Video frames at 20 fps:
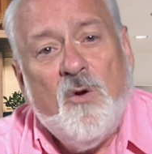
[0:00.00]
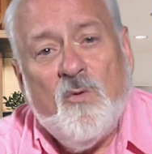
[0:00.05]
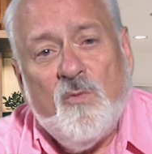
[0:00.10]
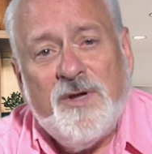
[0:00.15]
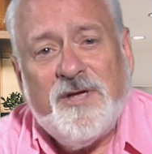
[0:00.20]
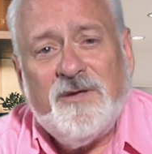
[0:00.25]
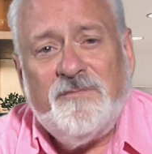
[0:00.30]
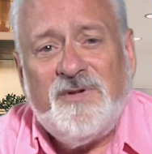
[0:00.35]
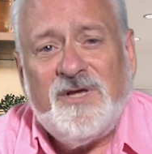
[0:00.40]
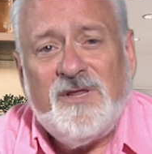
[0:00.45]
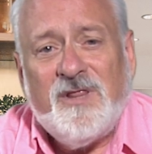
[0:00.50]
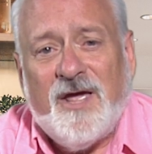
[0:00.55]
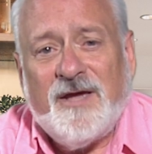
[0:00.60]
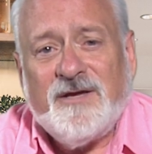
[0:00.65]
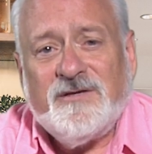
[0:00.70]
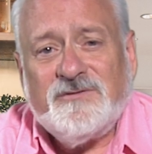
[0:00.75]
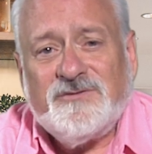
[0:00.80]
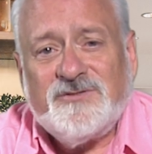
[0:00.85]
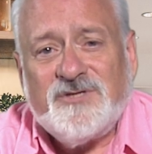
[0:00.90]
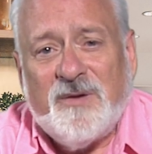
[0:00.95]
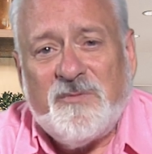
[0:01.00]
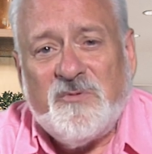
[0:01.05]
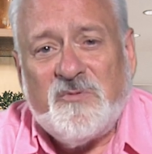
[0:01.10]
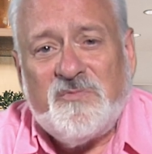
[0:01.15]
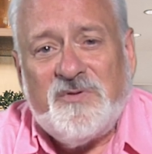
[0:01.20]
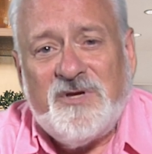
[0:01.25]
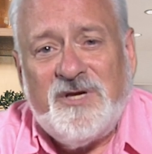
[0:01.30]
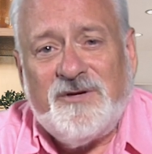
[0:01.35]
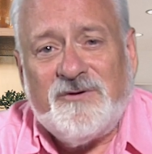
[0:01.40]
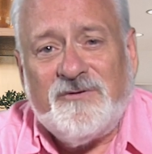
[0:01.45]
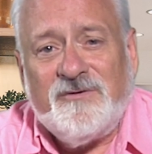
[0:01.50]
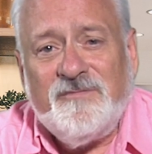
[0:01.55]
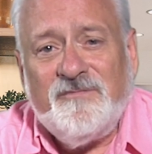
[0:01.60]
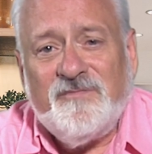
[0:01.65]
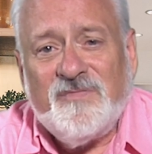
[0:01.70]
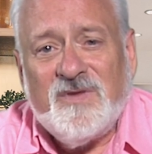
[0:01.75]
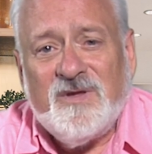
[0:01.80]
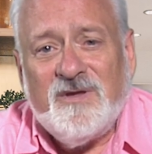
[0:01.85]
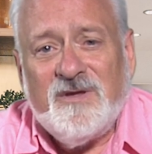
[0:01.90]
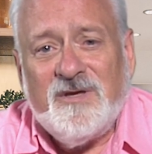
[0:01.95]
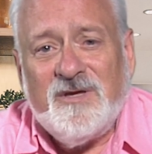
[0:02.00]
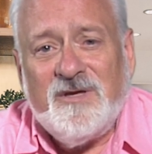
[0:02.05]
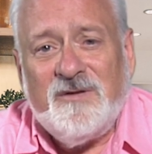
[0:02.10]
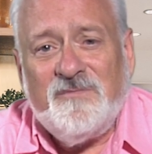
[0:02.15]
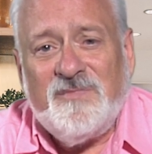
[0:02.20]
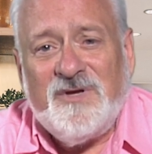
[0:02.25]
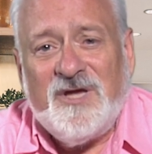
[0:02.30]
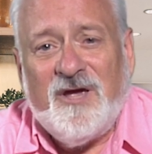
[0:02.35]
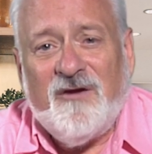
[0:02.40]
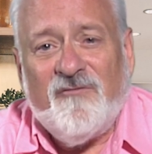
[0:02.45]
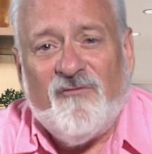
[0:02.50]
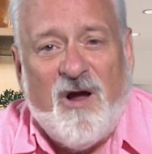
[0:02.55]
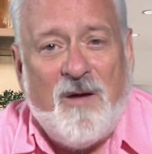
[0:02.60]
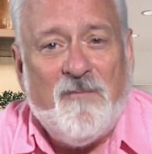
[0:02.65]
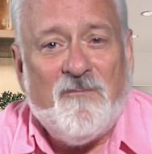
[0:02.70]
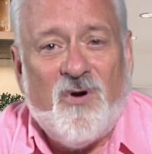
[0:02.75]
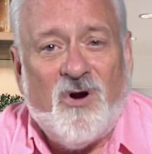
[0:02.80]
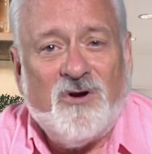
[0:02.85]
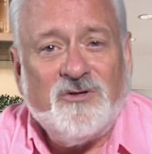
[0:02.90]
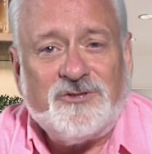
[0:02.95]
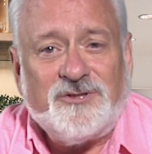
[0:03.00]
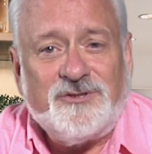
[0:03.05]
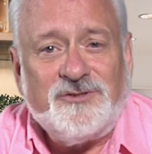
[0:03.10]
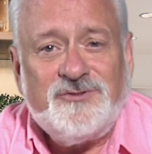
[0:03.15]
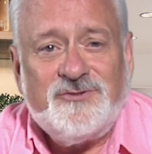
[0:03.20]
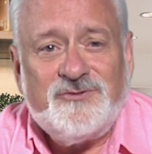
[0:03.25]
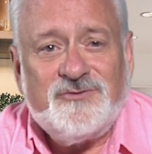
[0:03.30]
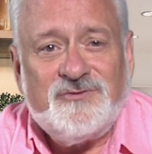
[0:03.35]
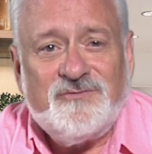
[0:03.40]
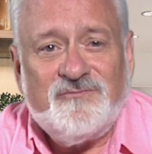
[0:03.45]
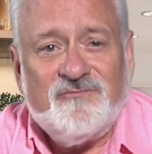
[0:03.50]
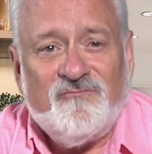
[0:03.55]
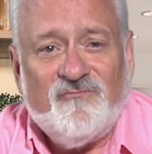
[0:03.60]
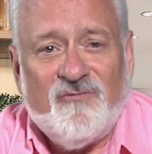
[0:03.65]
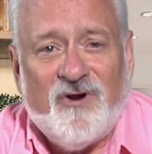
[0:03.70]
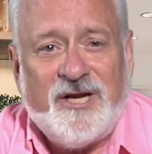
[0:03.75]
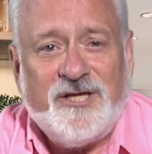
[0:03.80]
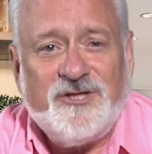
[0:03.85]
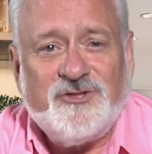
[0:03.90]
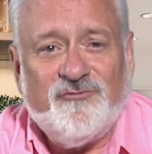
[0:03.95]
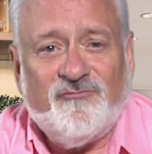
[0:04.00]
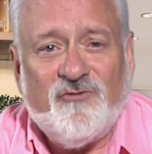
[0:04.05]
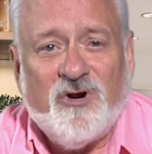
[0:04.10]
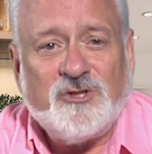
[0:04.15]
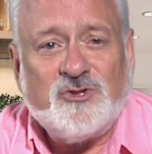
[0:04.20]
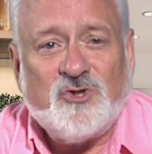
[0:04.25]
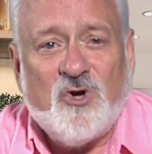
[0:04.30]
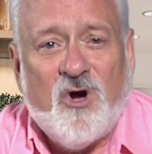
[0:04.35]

We can be like Simon Peter in being rambunctious, ready to rush